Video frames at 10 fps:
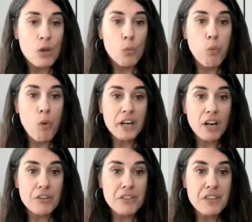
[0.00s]
What
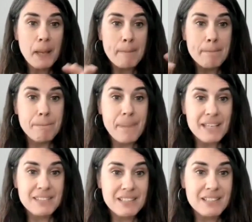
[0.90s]
are the
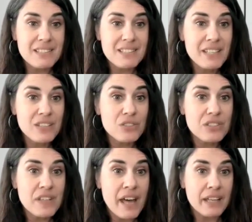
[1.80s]
basic
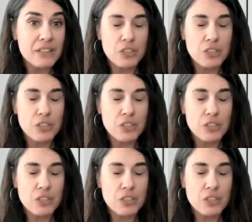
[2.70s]
skills that,